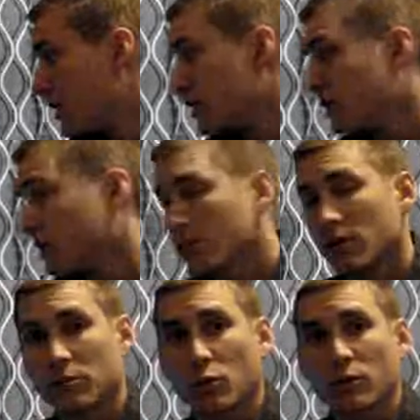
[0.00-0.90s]
There's
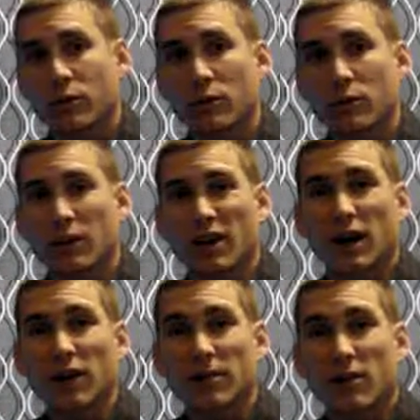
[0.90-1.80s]
also a more frequent and a
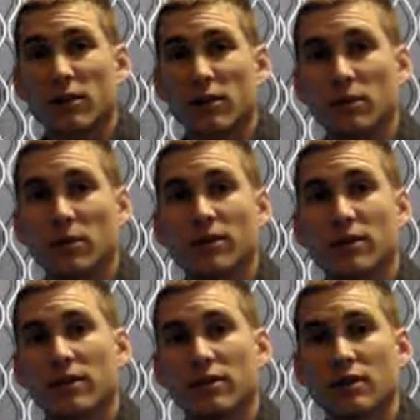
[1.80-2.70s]
higher volume of
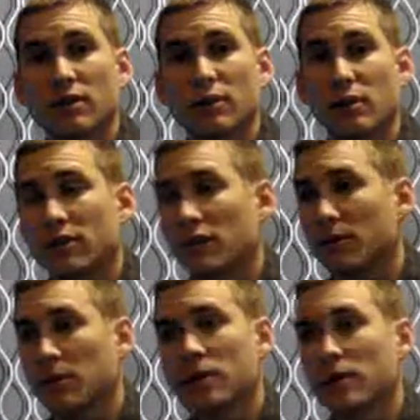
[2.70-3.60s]
messages. We already
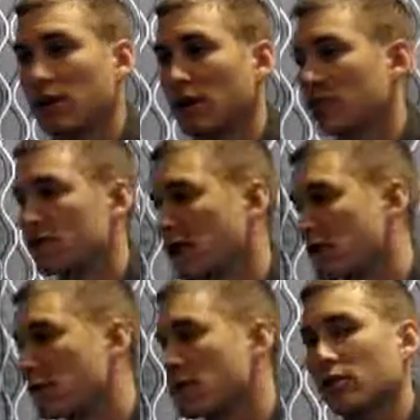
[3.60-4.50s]
talked about you can
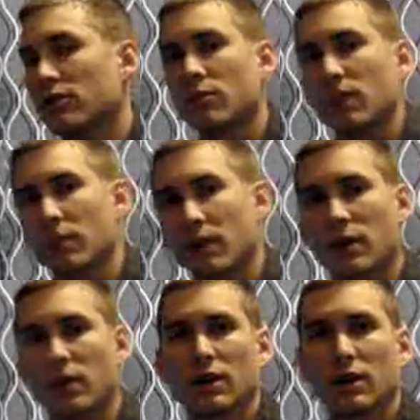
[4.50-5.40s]
exchange them, you can swap them
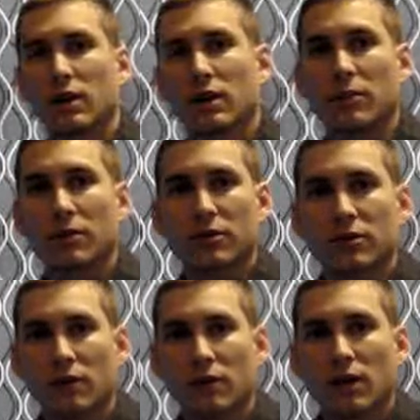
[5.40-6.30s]
out. You can
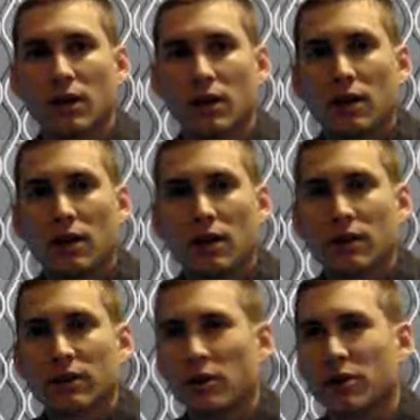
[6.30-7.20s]

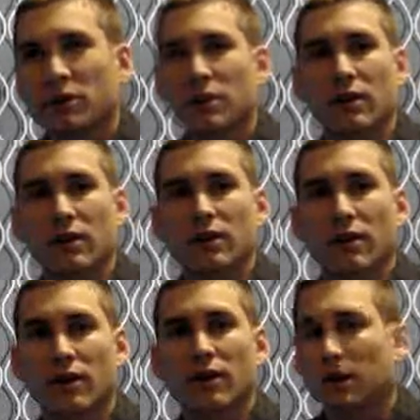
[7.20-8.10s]
have sell multiple things
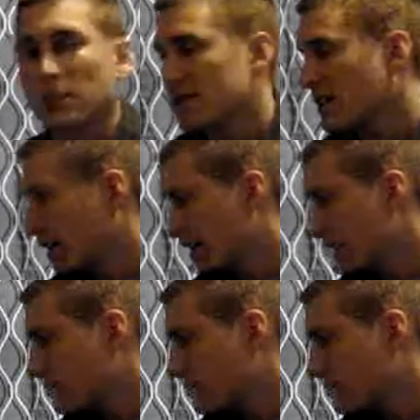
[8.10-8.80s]
on the same sign.